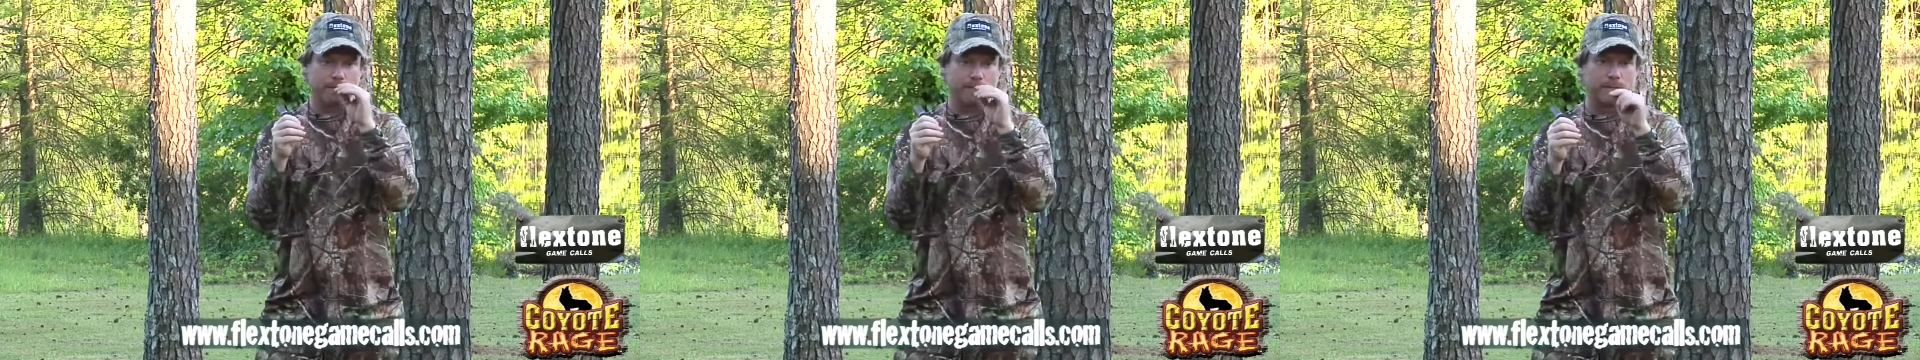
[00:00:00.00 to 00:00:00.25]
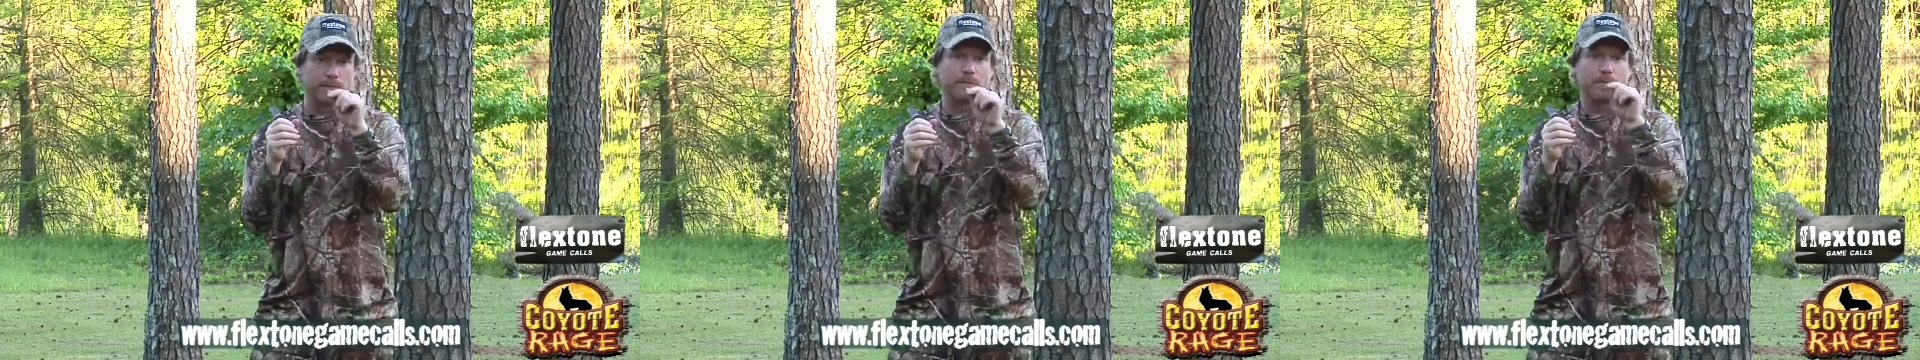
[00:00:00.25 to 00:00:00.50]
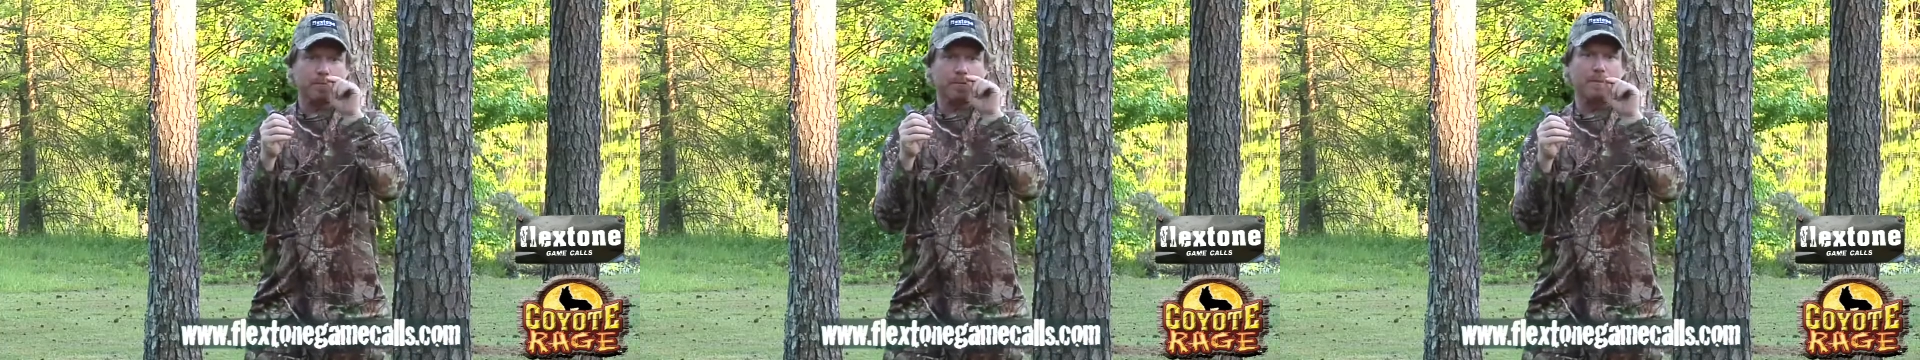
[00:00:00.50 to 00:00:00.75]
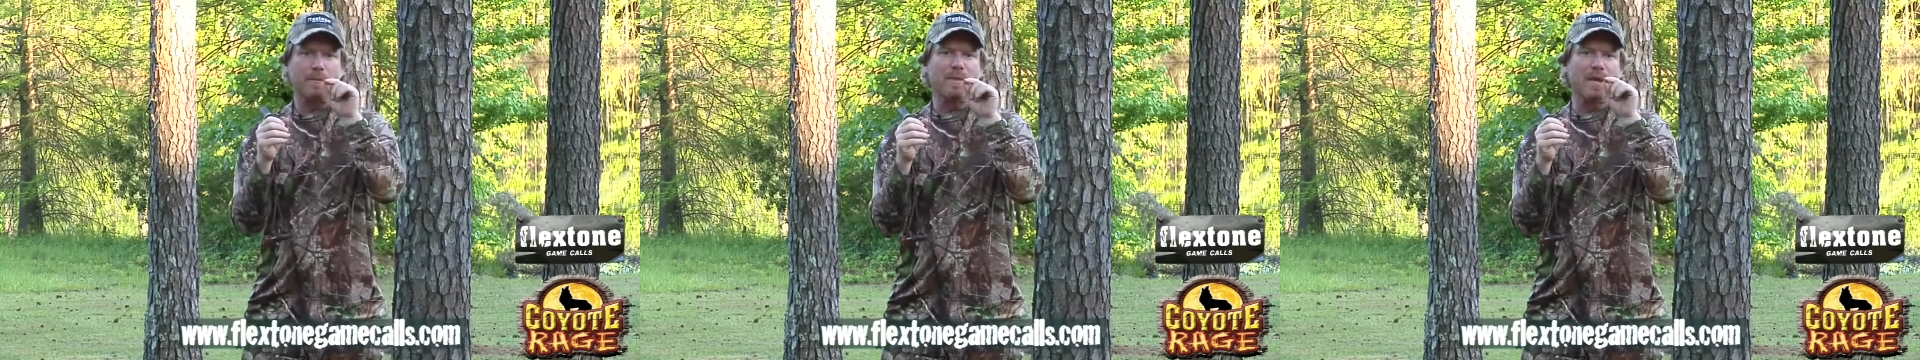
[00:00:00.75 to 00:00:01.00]

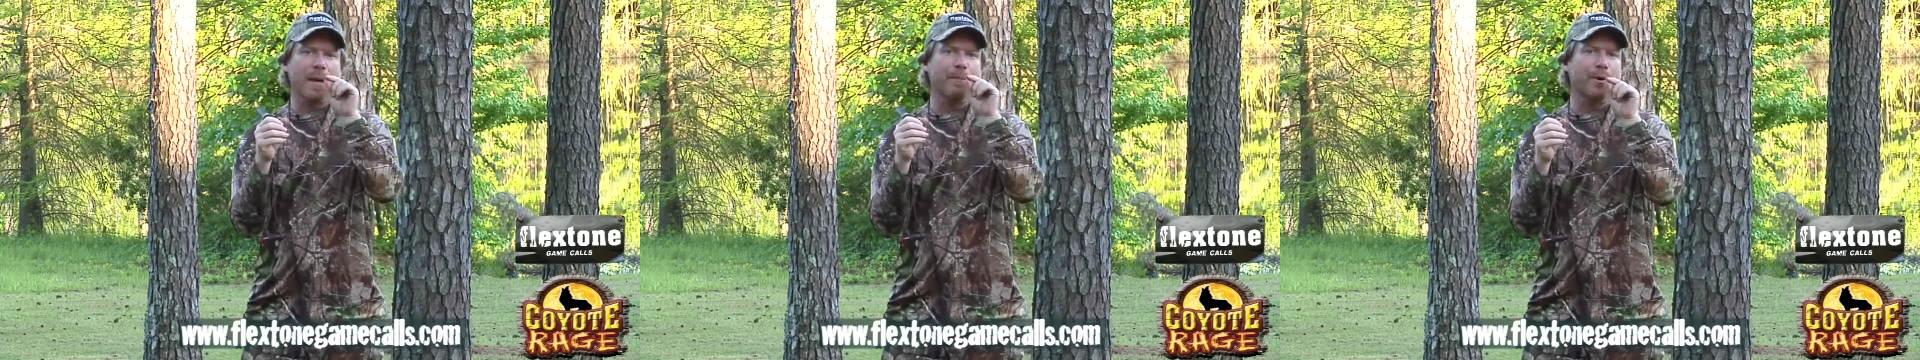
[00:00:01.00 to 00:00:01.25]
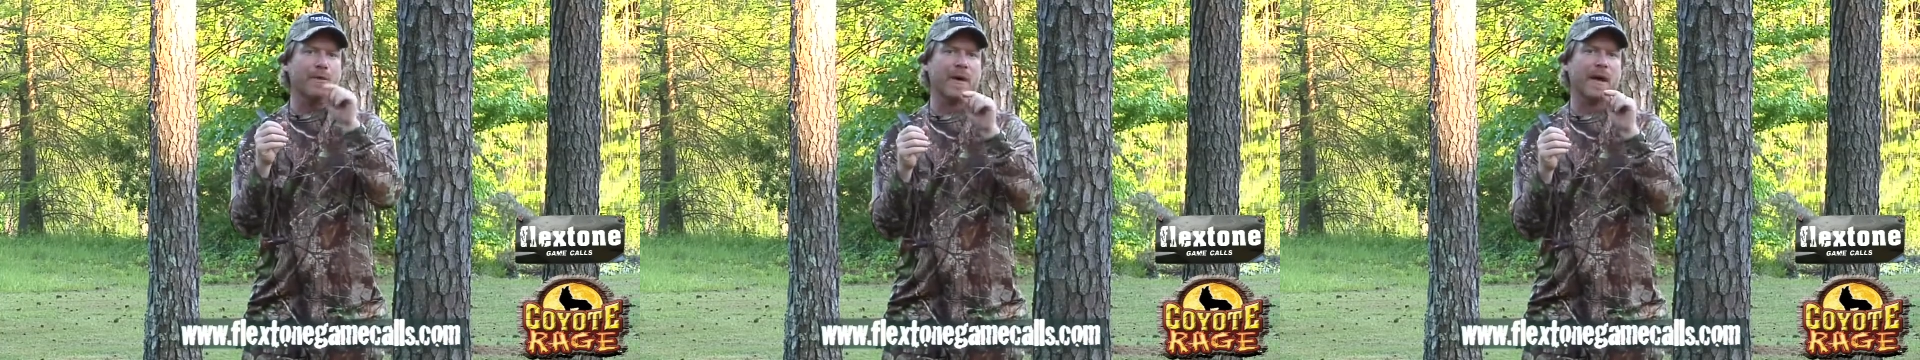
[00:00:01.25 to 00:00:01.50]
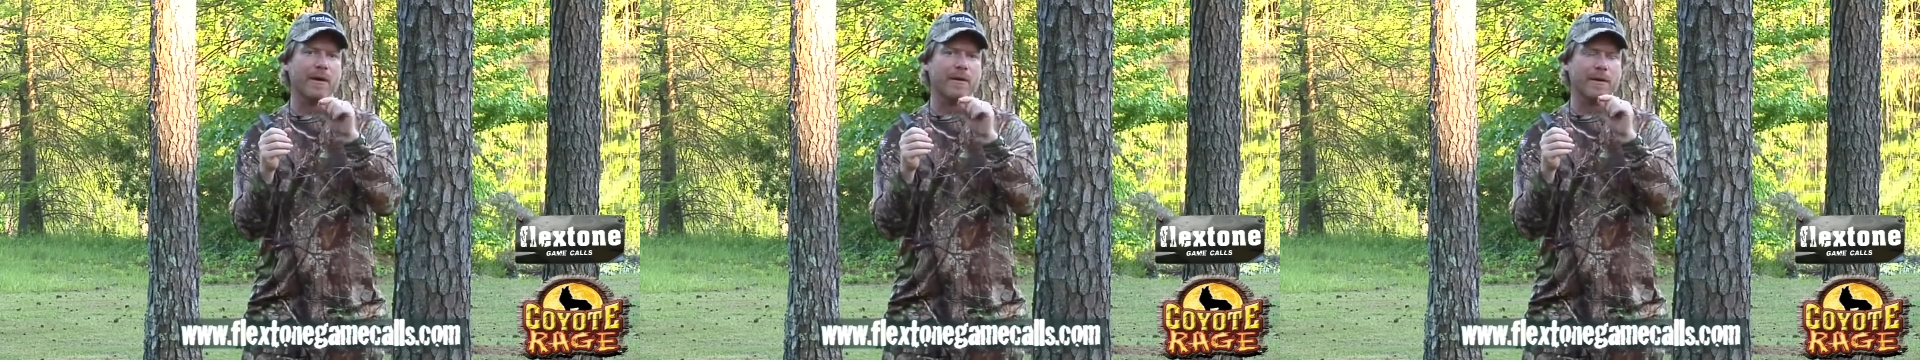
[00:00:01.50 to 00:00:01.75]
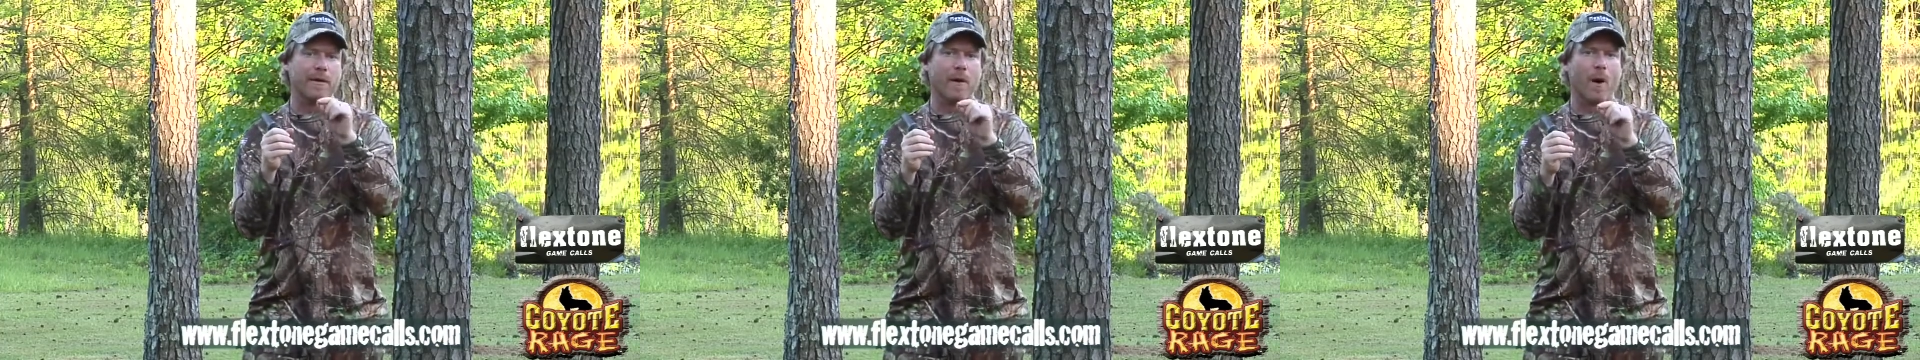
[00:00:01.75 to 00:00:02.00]
I'm putting the air
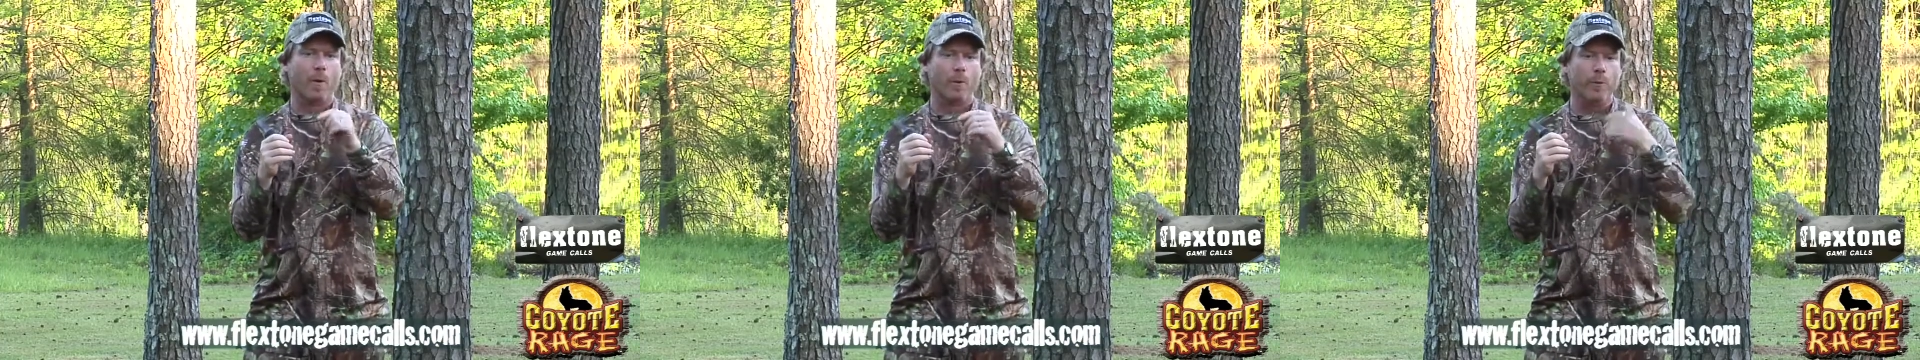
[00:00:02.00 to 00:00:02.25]
into the call